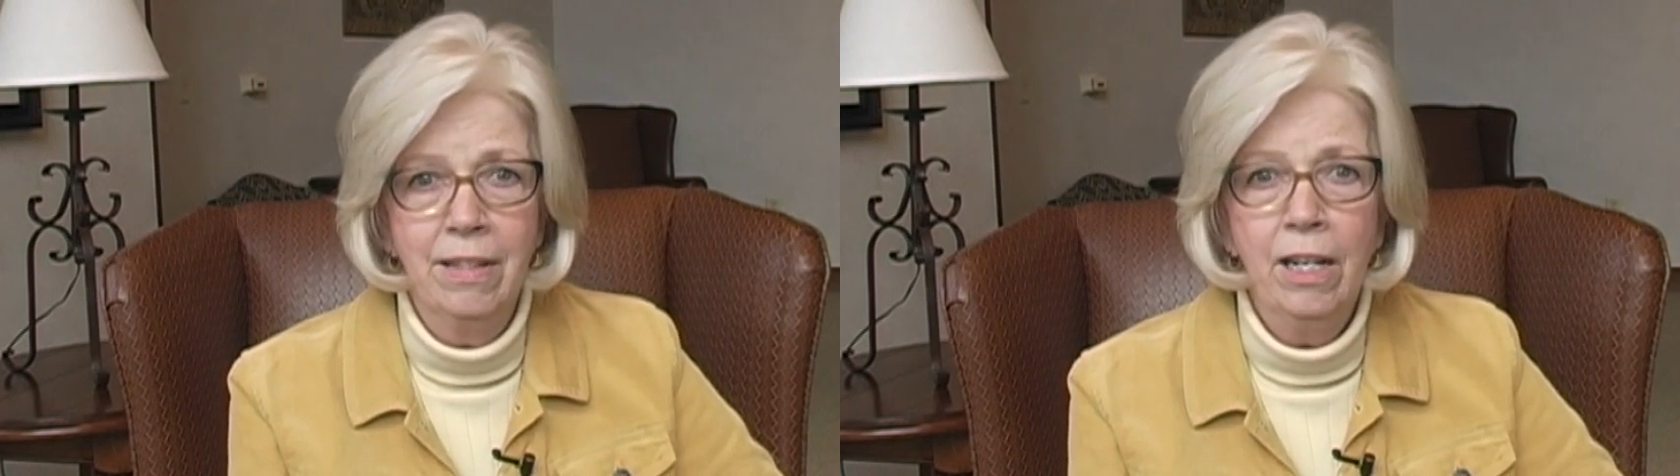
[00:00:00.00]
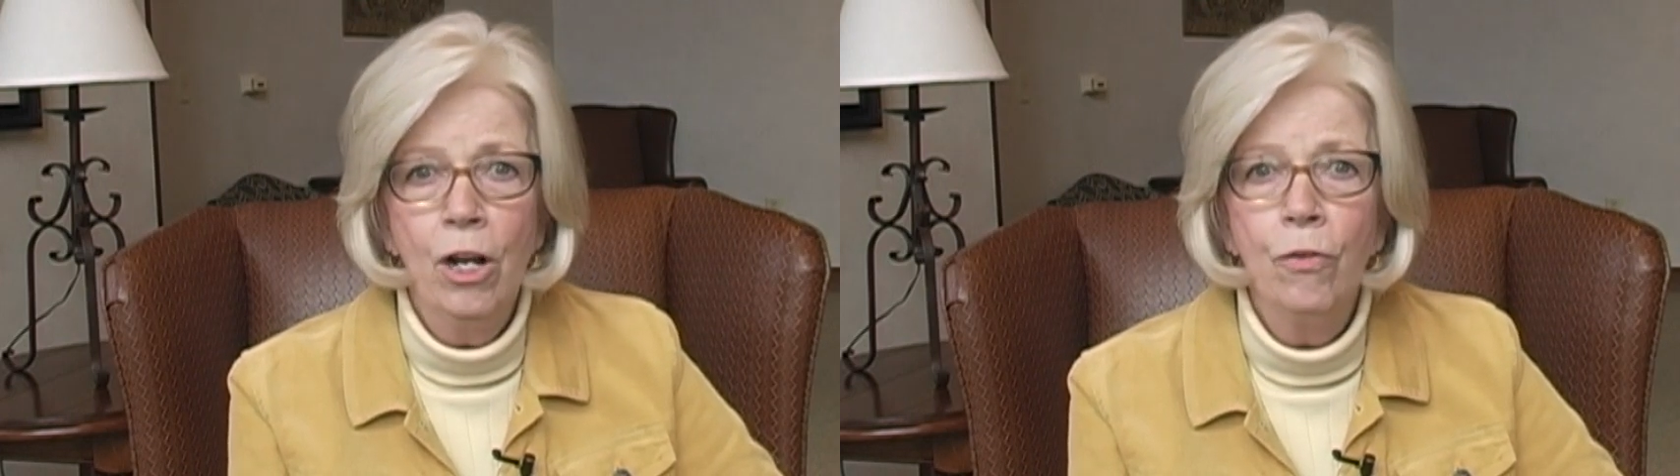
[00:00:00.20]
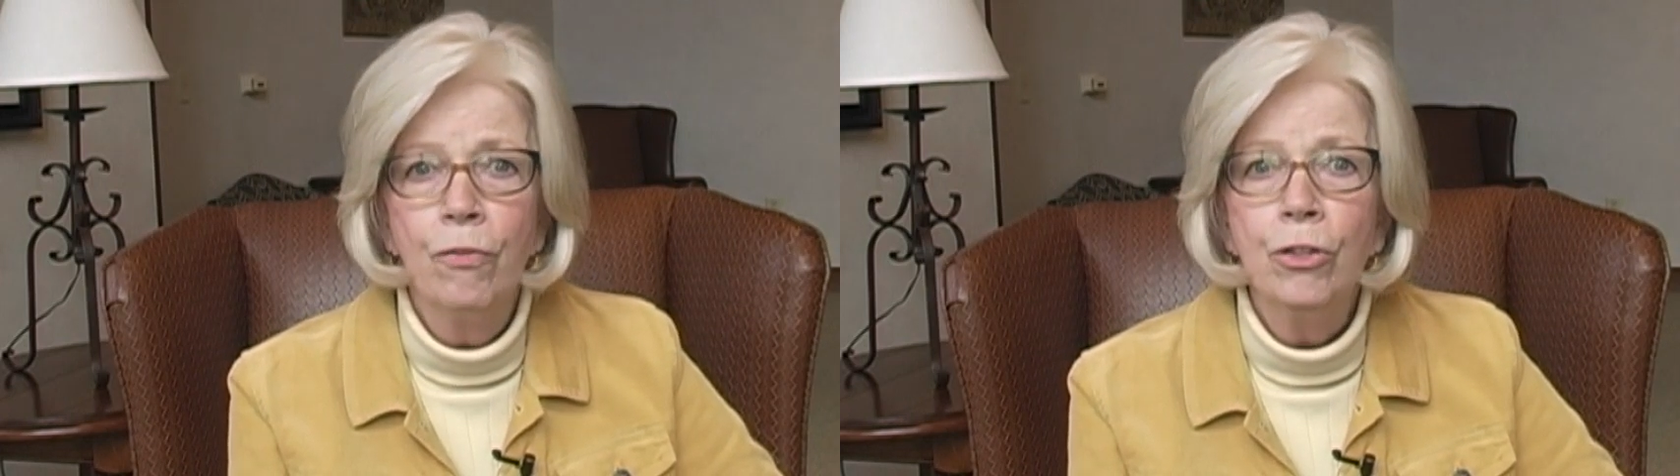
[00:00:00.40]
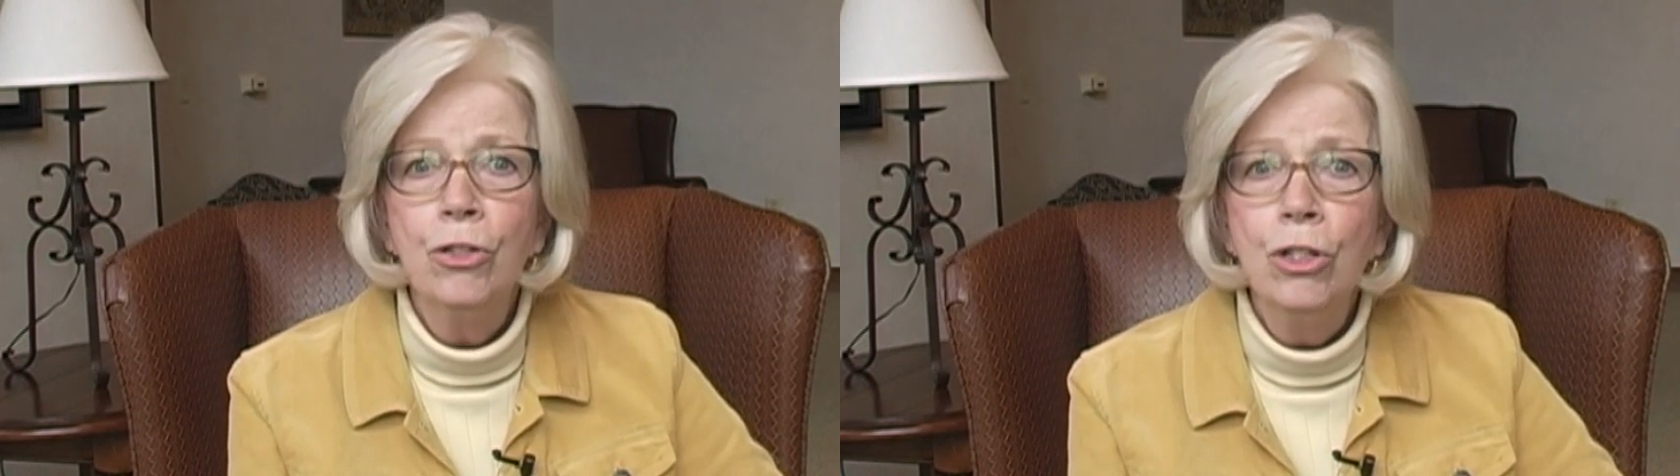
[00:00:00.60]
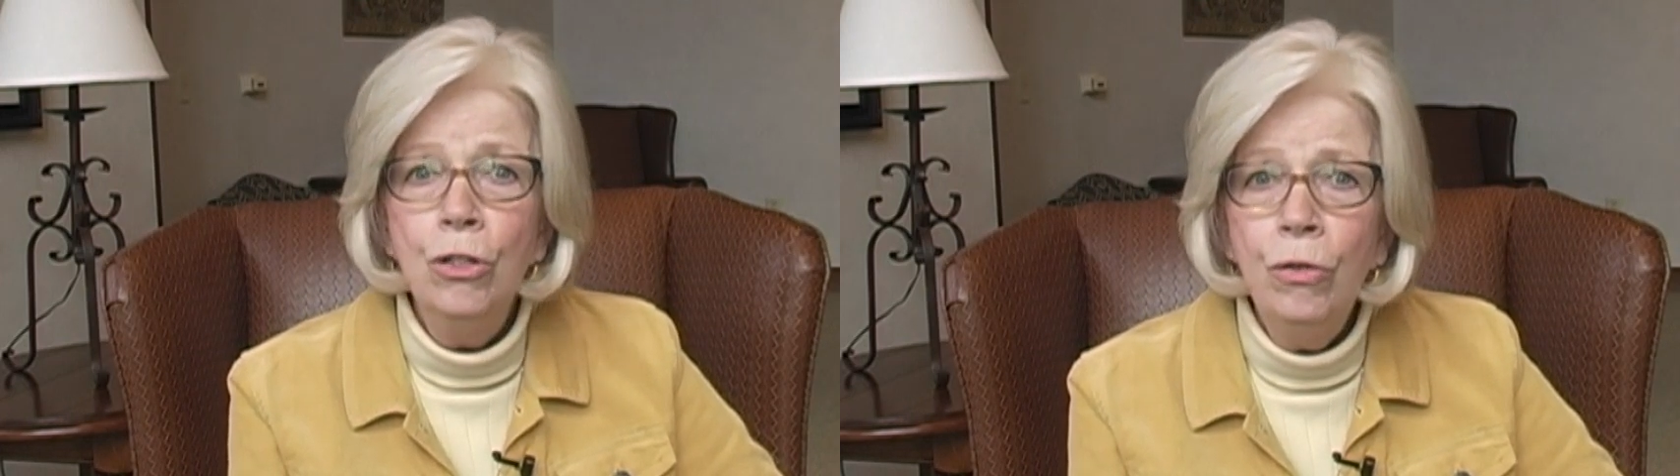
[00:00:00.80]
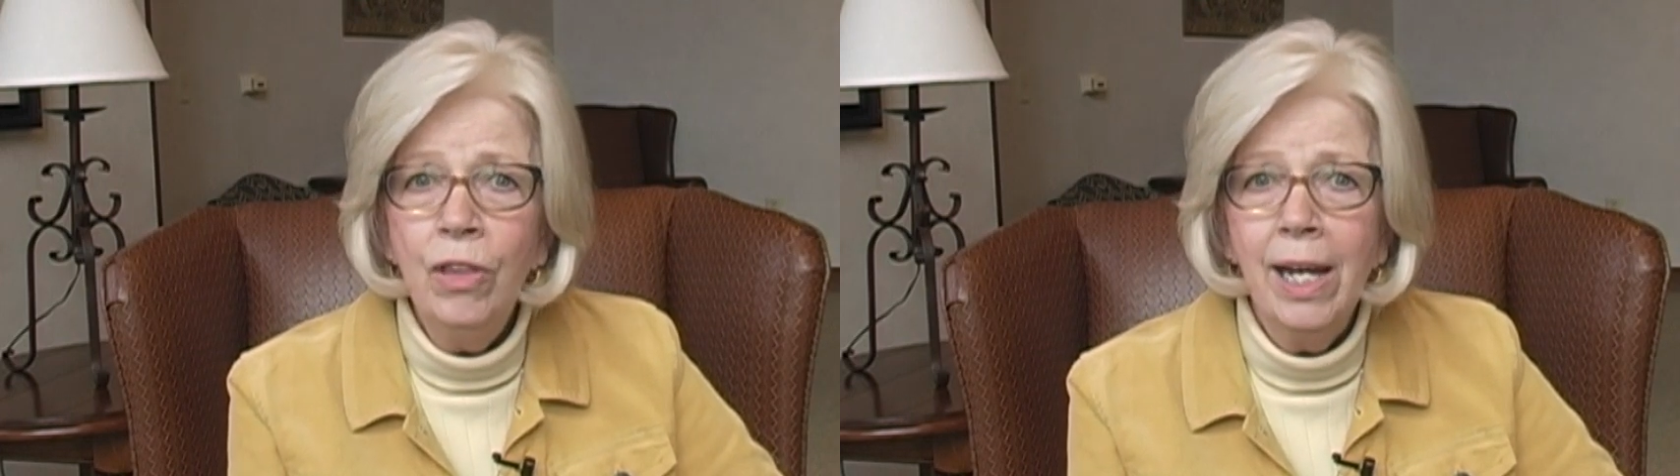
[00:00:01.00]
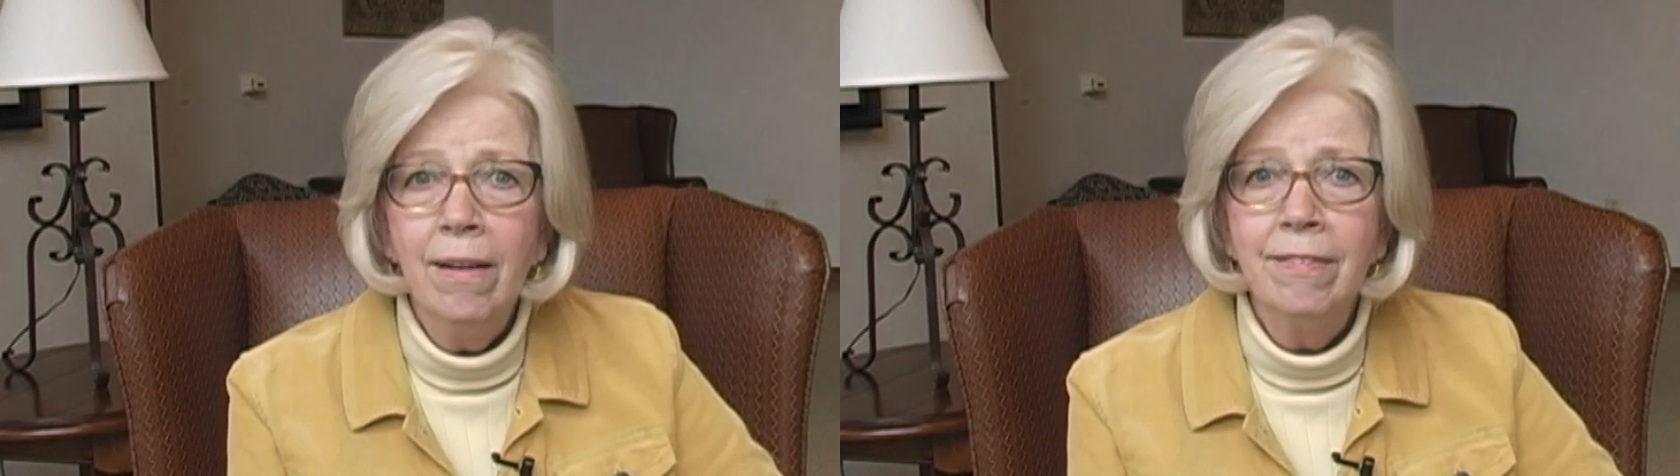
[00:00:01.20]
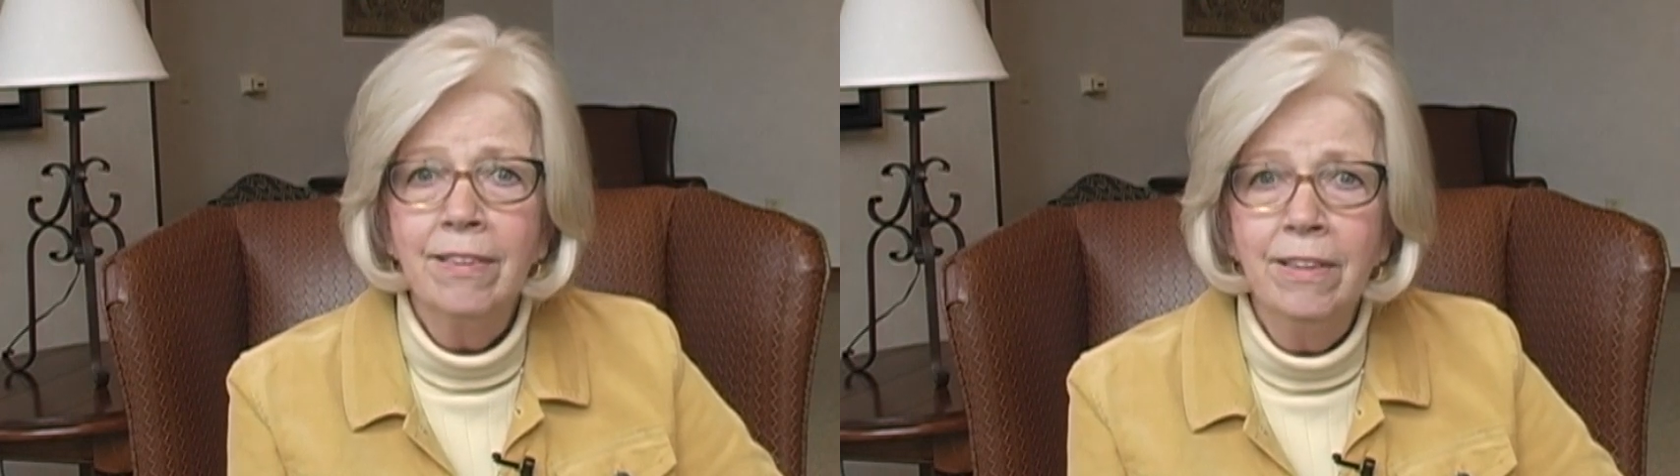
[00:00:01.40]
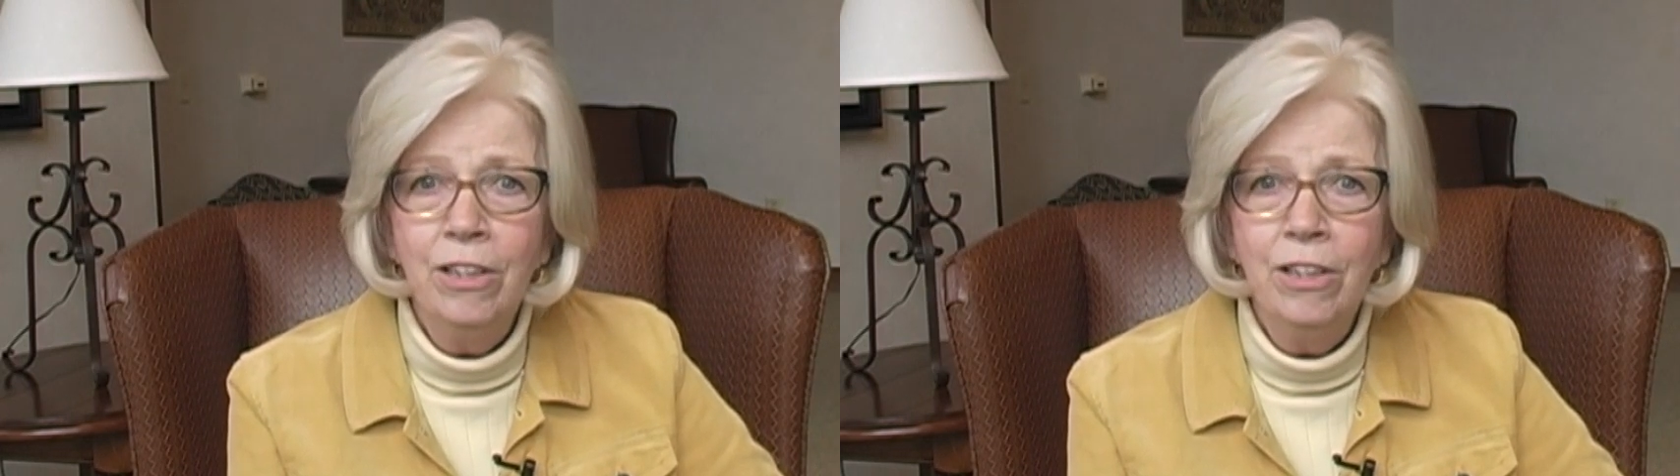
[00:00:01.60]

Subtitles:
that over 2,000